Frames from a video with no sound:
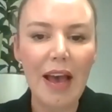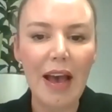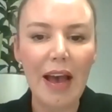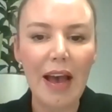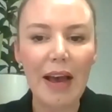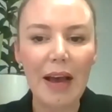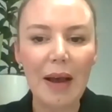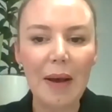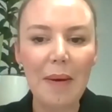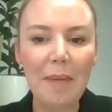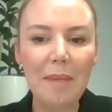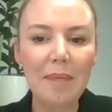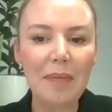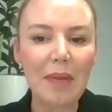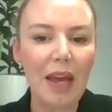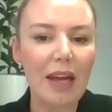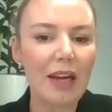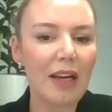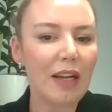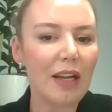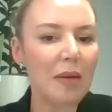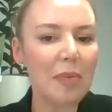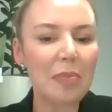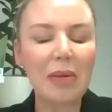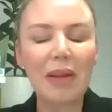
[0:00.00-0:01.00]
And
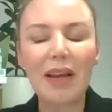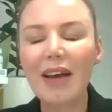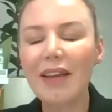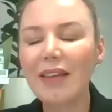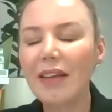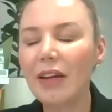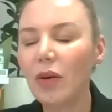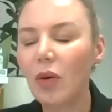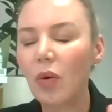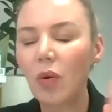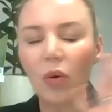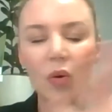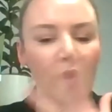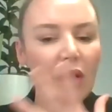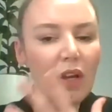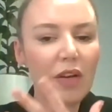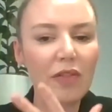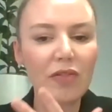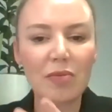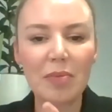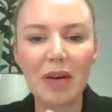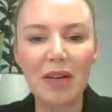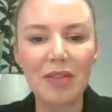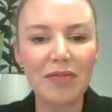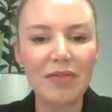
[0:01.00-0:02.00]
I'll apply that all over
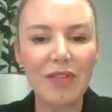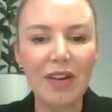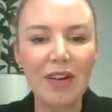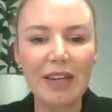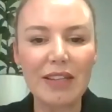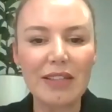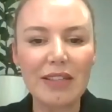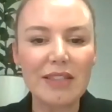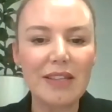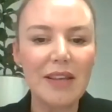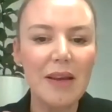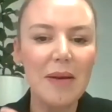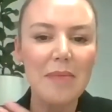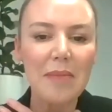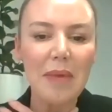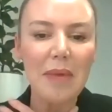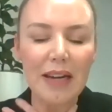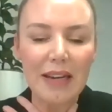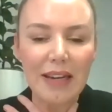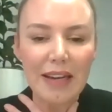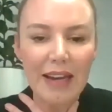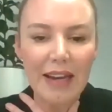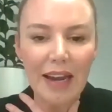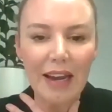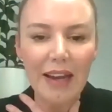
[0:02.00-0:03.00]
my face, my
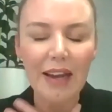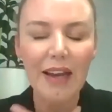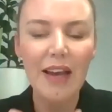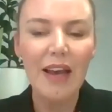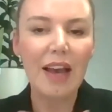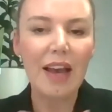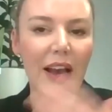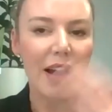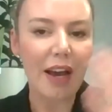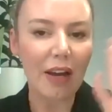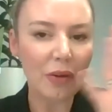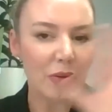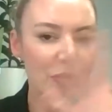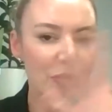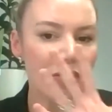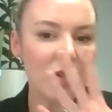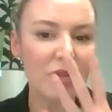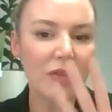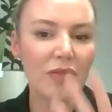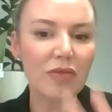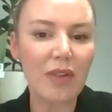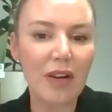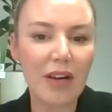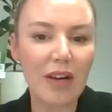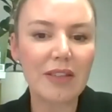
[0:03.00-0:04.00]
neck, and also
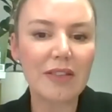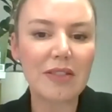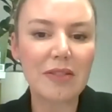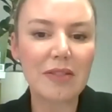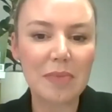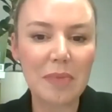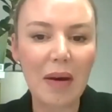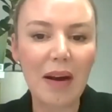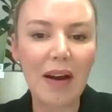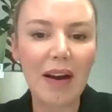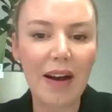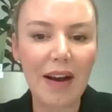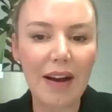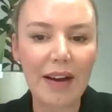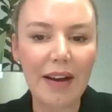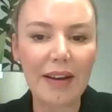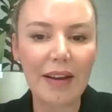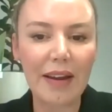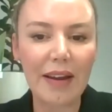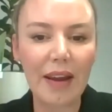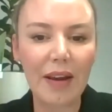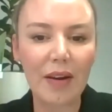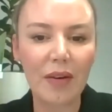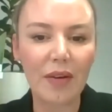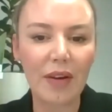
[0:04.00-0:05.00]
around my eye
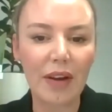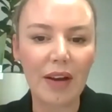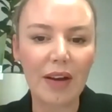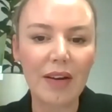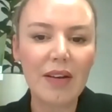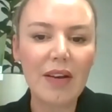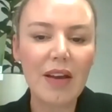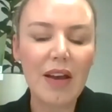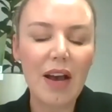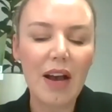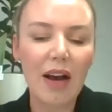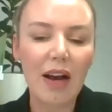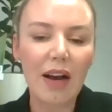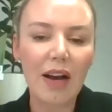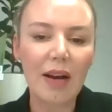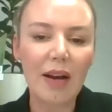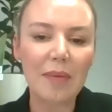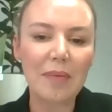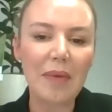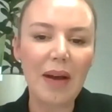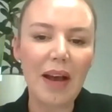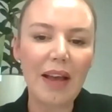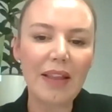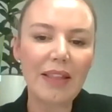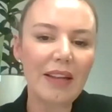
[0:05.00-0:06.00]
area.
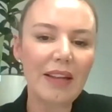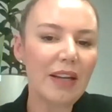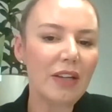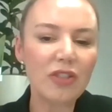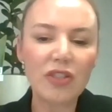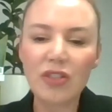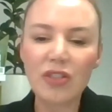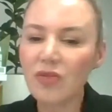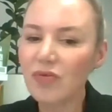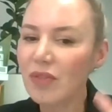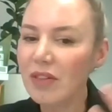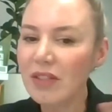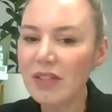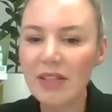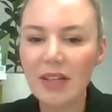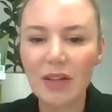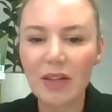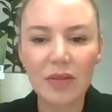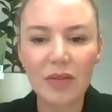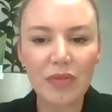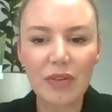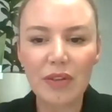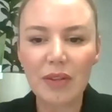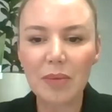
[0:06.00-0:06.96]
And then I just rinse that off in the